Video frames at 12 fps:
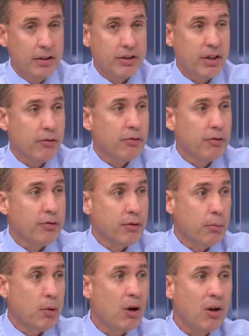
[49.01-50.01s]
suffer
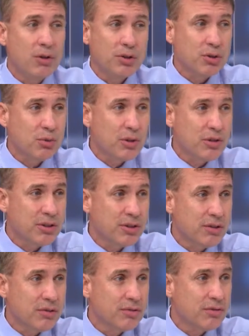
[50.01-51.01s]
from all
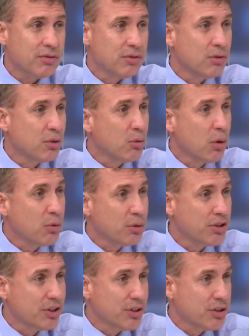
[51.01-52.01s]
sorts of
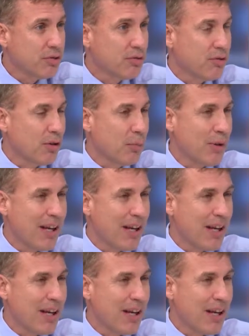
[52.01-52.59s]
neurosis, from